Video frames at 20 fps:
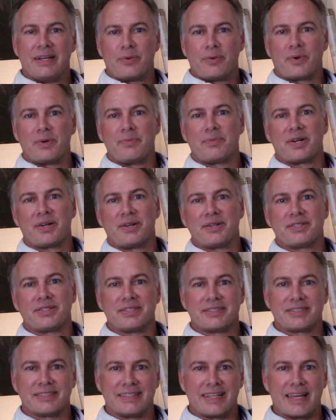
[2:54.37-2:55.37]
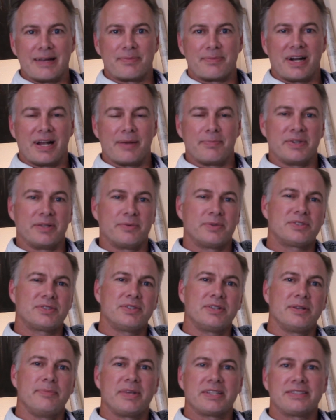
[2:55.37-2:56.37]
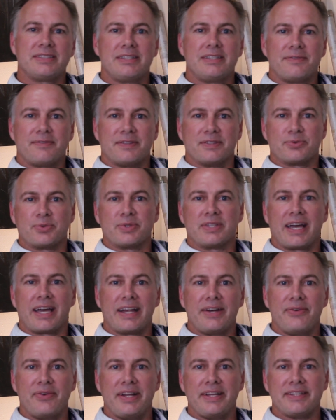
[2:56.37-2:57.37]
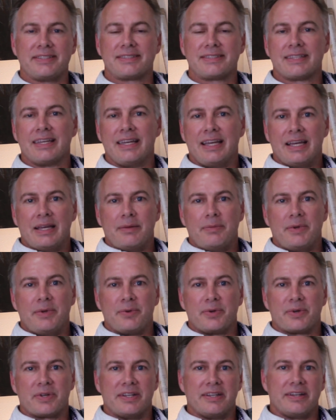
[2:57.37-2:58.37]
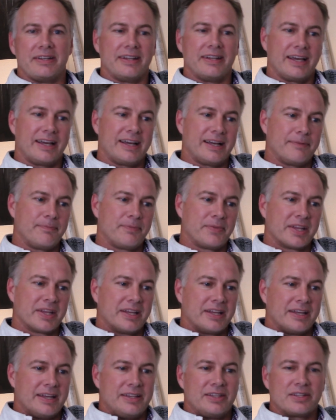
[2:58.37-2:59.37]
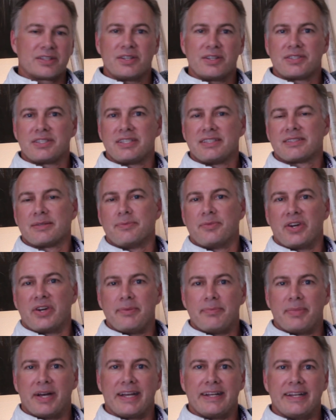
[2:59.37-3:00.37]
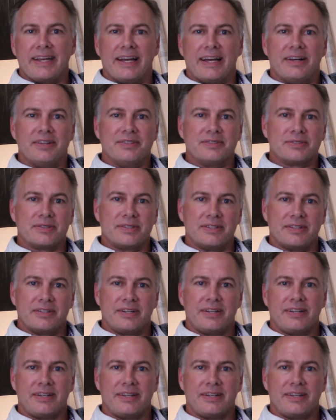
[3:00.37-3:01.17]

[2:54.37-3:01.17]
when purchasing that property, which really makes a difference with the high rates. Maybe we can negotiate some rate buy downs or